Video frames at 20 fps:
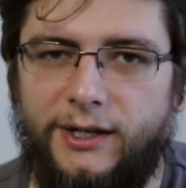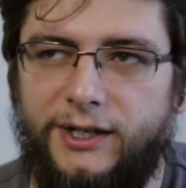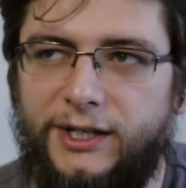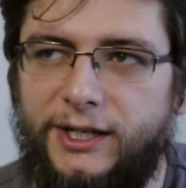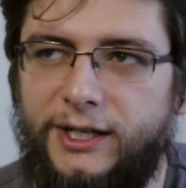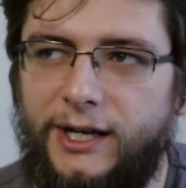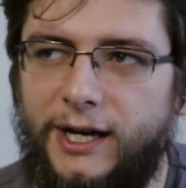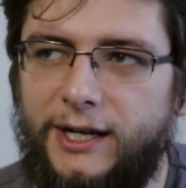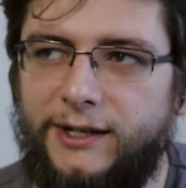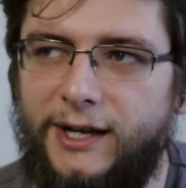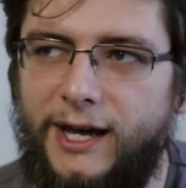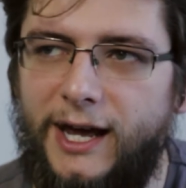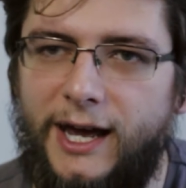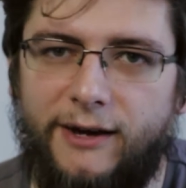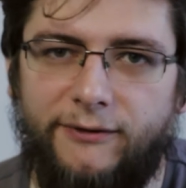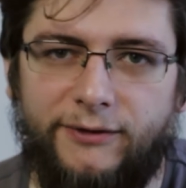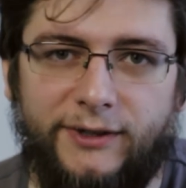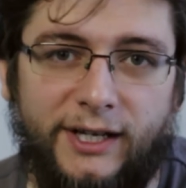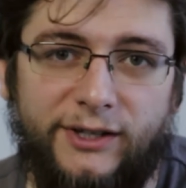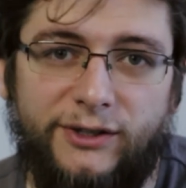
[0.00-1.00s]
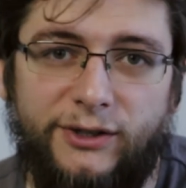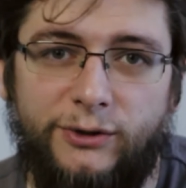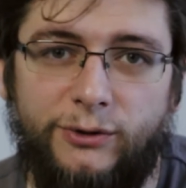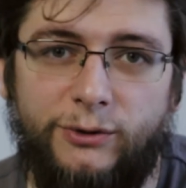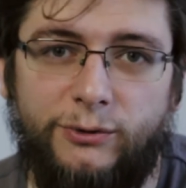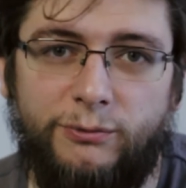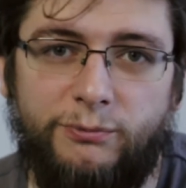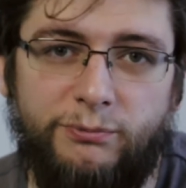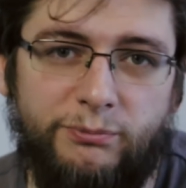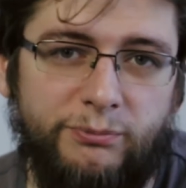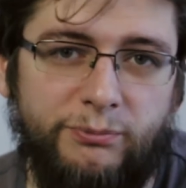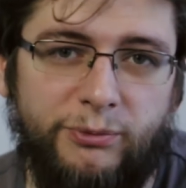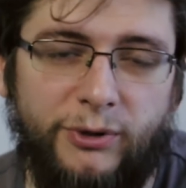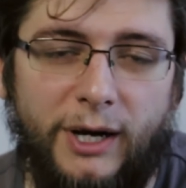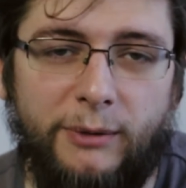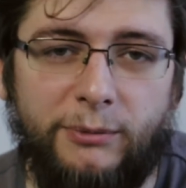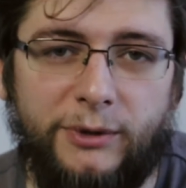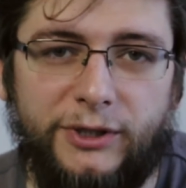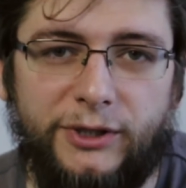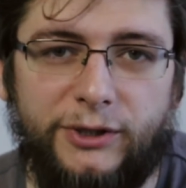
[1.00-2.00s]
E and F that you
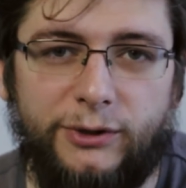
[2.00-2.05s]
probably